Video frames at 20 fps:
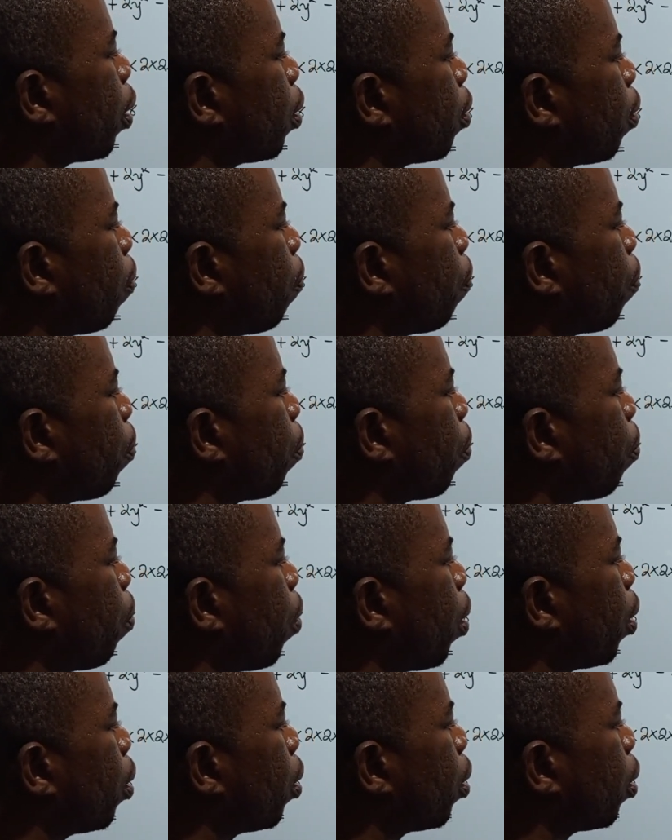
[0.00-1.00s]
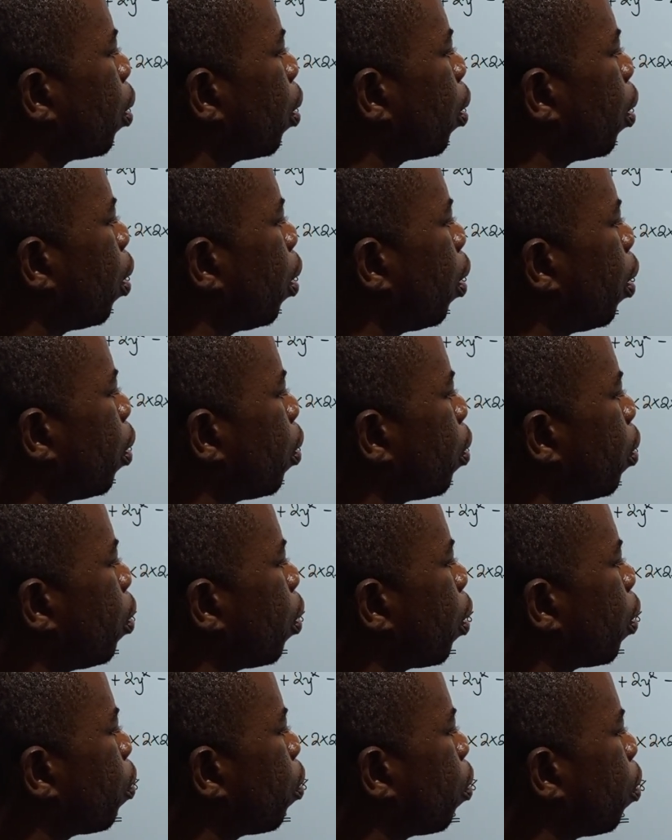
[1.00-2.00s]
if we want. Let's
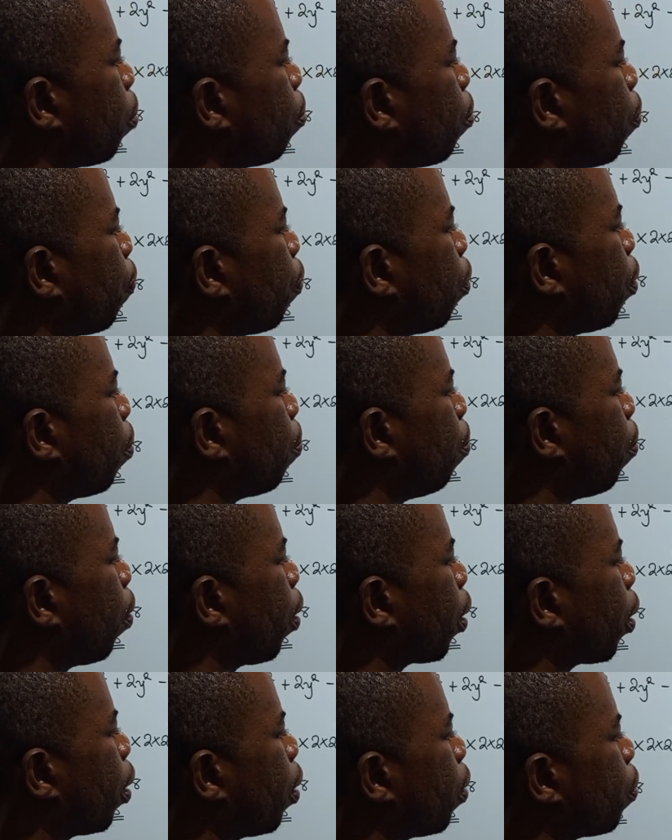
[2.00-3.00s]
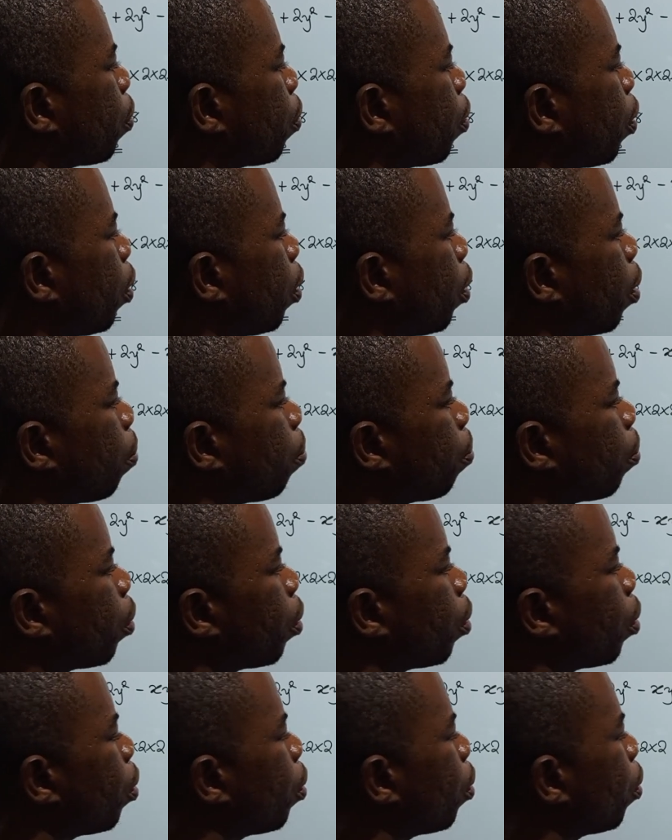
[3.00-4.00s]
just remove the brackets here,
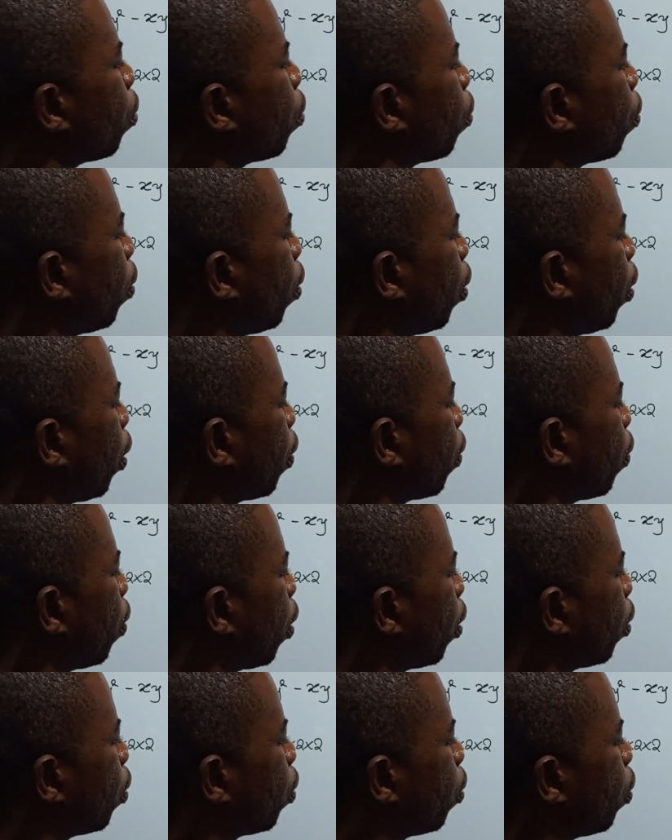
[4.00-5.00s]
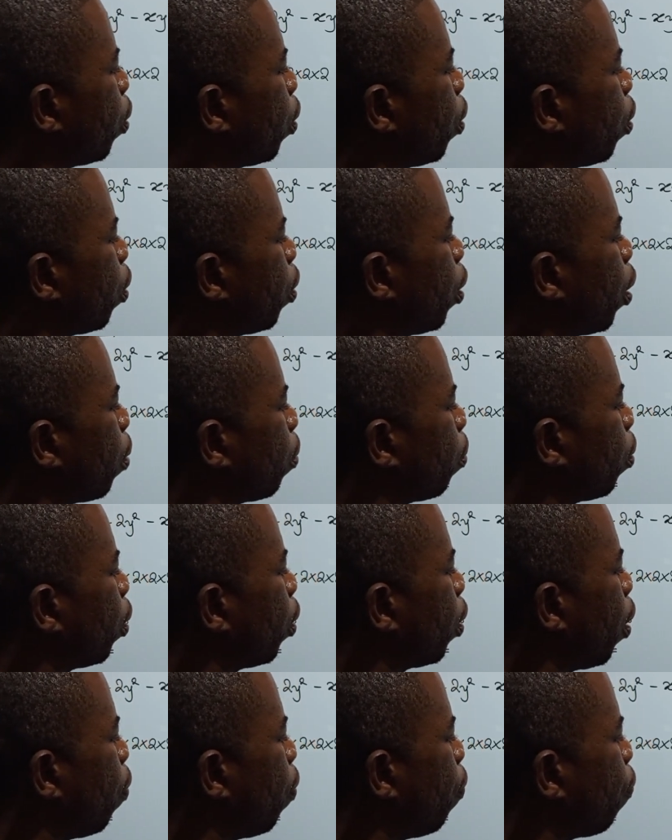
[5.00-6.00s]
like that. Yeah, now
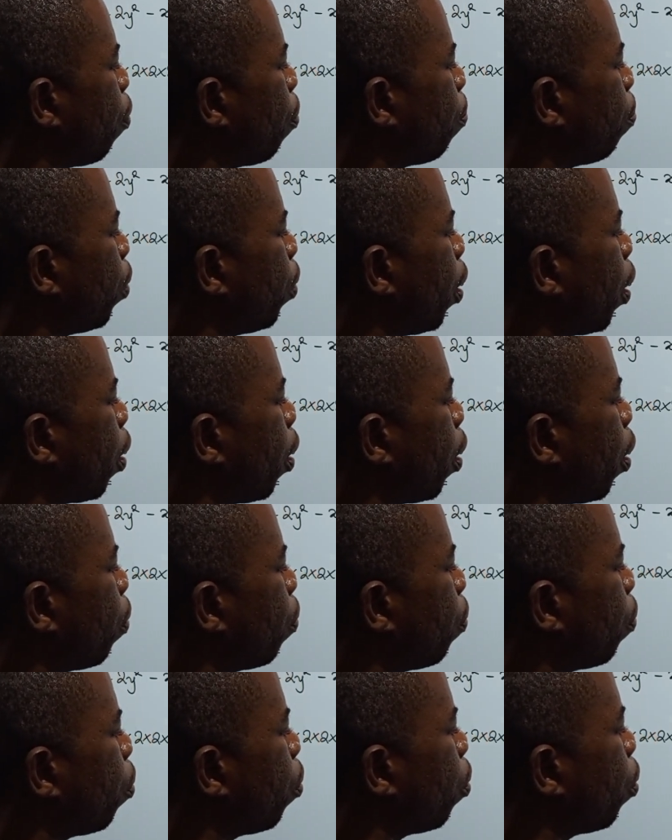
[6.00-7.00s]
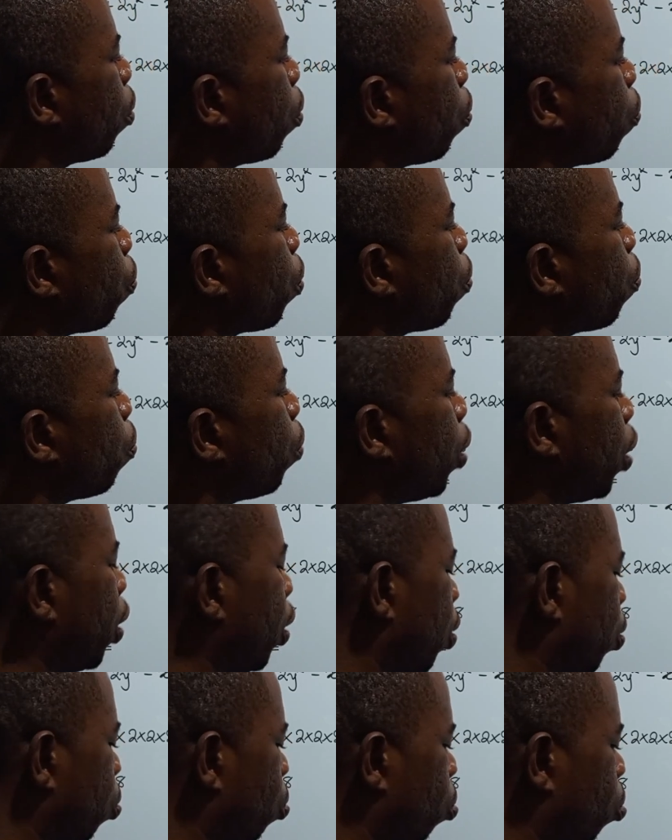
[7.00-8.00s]
from there now, we will need
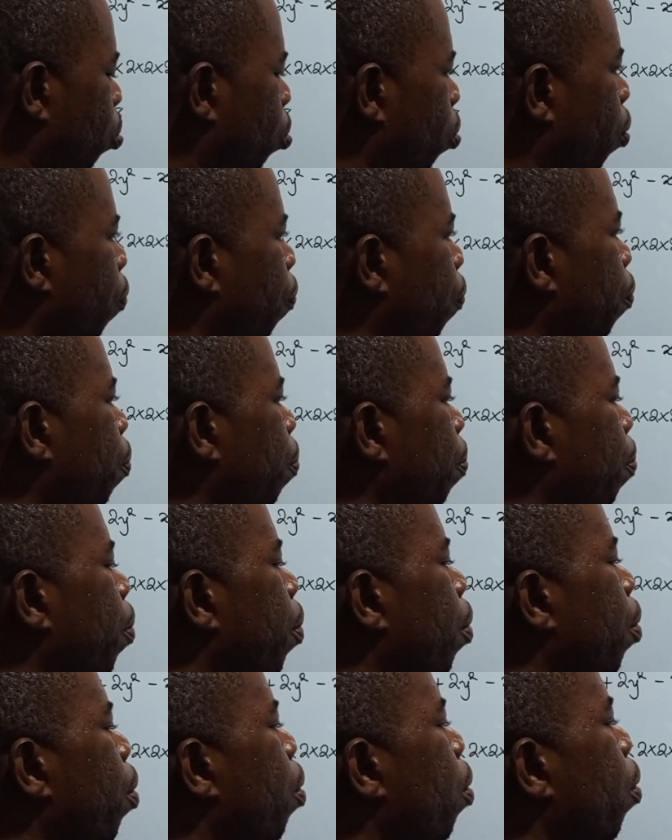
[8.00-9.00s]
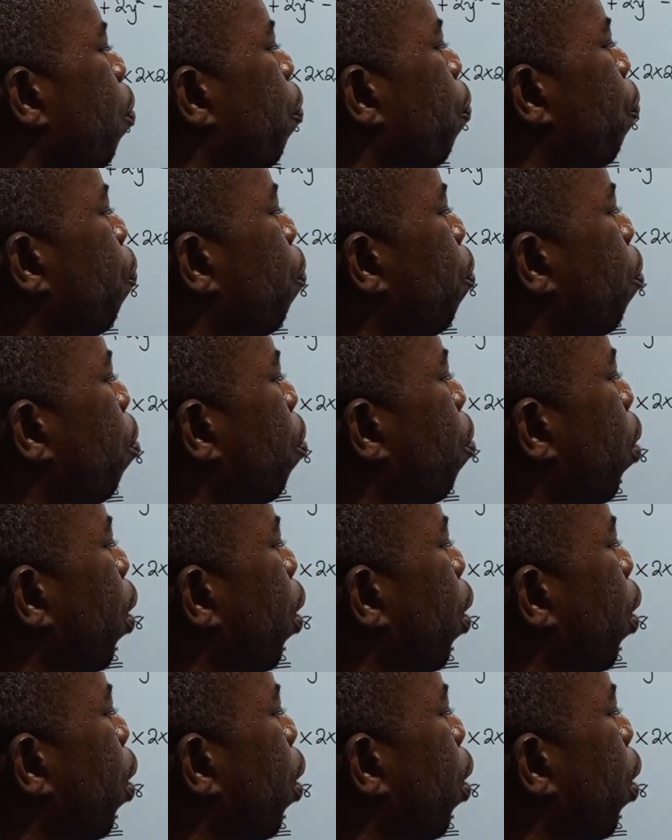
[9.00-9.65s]
to solve for